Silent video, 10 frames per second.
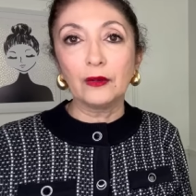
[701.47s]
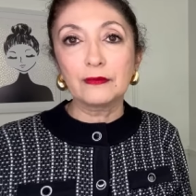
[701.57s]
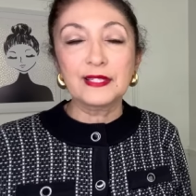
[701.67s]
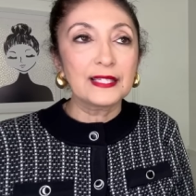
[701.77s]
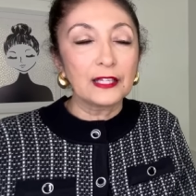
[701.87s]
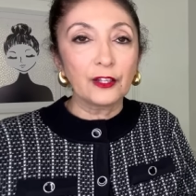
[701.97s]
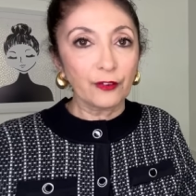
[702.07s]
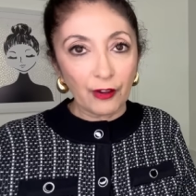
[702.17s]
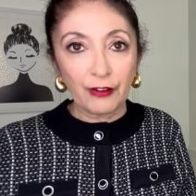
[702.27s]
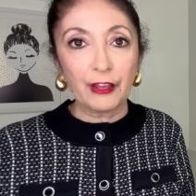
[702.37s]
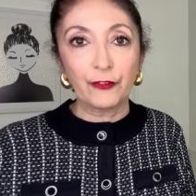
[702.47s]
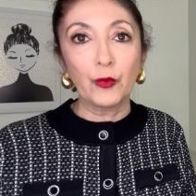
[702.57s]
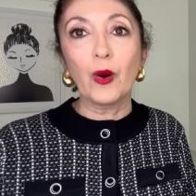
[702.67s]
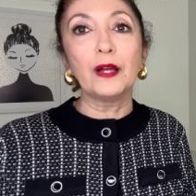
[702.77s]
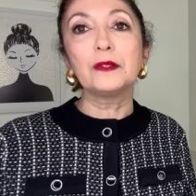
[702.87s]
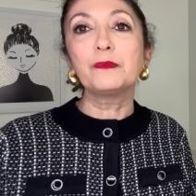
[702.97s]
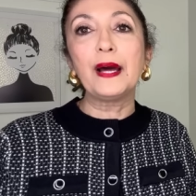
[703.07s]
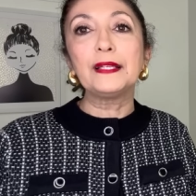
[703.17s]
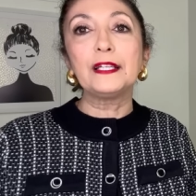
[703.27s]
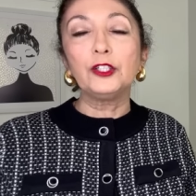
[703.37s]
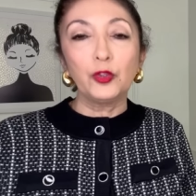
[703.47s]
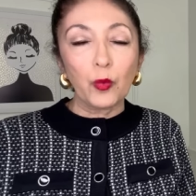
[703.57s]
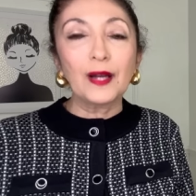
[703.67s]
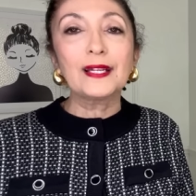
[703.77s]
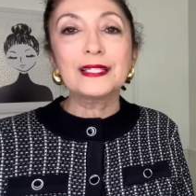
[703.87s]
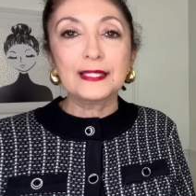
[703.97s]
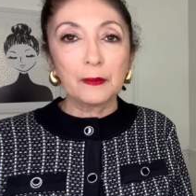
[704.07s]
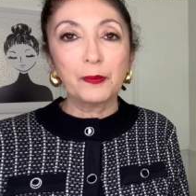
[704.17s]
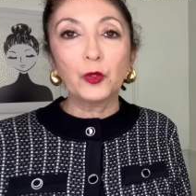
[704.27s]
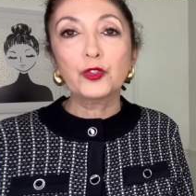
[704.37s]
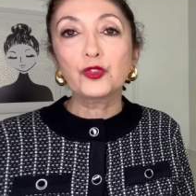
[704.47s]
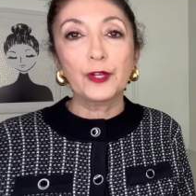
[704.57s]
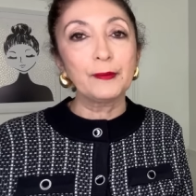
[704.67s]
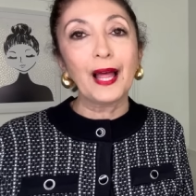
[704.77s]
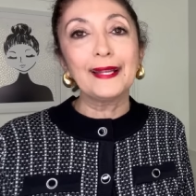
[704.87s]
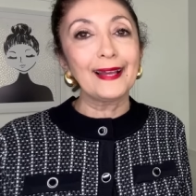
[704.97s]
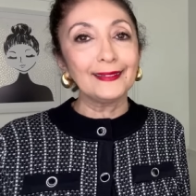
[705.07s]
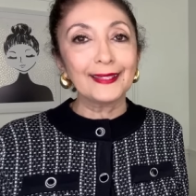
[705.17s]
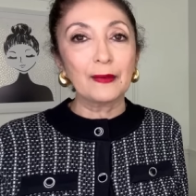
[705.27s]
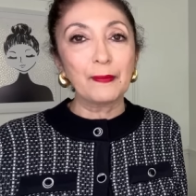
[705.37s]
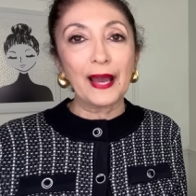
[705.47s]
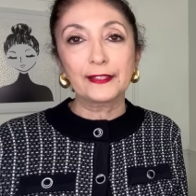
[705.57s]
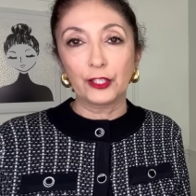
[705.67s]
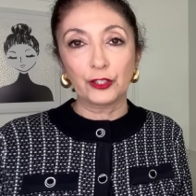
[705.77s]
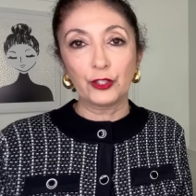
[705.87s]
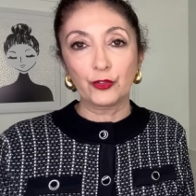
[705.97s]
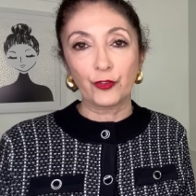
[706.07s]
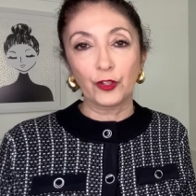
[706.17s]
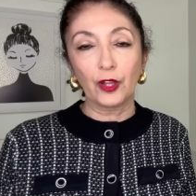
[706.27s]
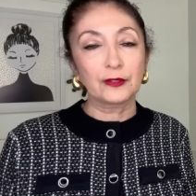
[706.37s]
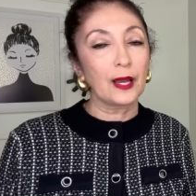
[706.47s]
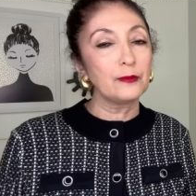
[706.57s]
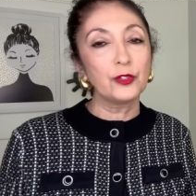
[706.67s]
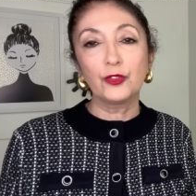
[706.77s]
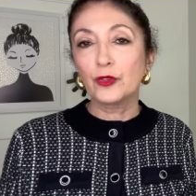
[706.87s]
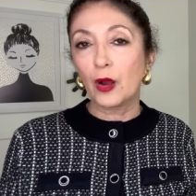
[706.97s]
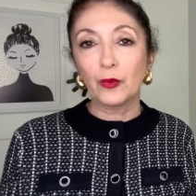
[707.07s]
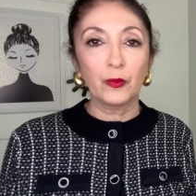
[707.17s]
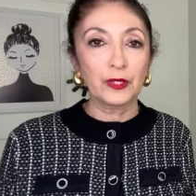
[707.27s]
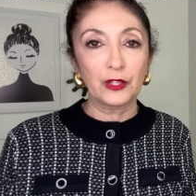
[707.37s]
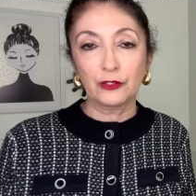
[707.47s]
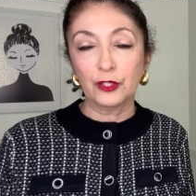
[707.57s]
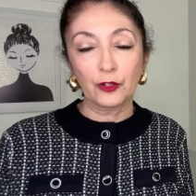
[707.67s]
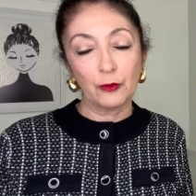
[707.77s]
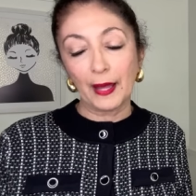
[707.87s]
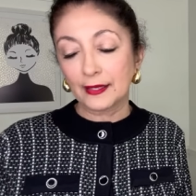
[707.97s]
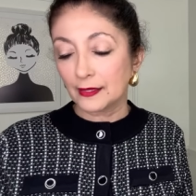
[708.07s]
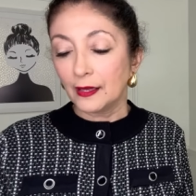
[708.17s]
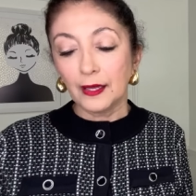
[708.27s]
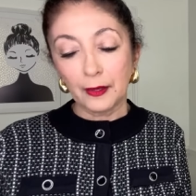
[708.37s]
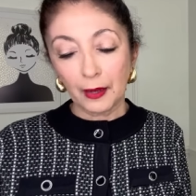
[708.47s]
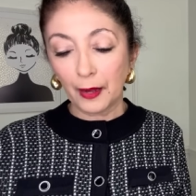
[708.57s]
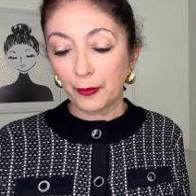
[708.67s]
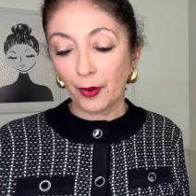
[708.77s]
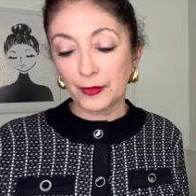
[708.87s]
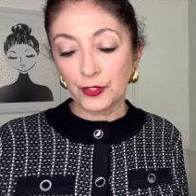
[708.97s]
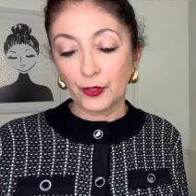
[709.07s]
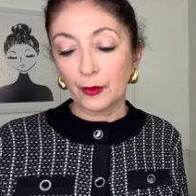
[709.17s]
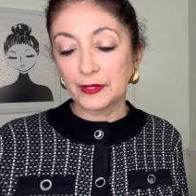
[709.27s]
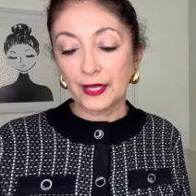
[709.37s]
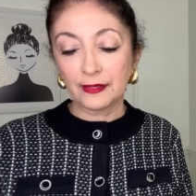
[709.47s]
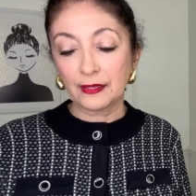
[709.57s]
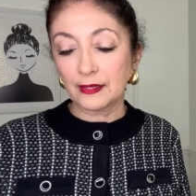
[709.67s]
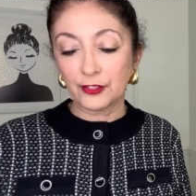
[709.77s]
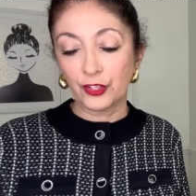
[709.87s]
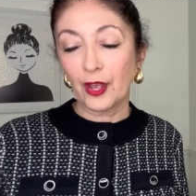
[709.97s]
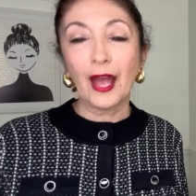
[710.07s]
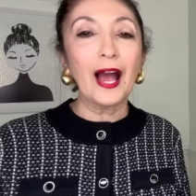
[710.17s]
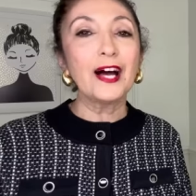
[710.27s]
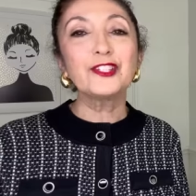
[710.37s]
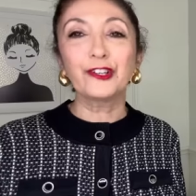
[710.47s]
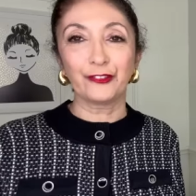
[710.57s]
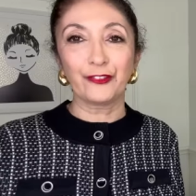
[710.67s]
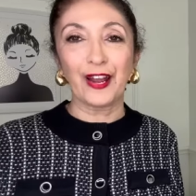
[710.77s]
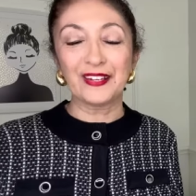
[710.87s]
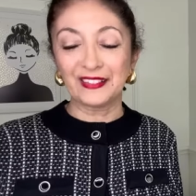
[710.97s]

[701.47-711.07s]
Saint Laurent if you want. But you want a simple, streamlined, elegant bag that you can use for a long time. You do not want one of those logo bags. I promise you. I'm saying this as as your friend.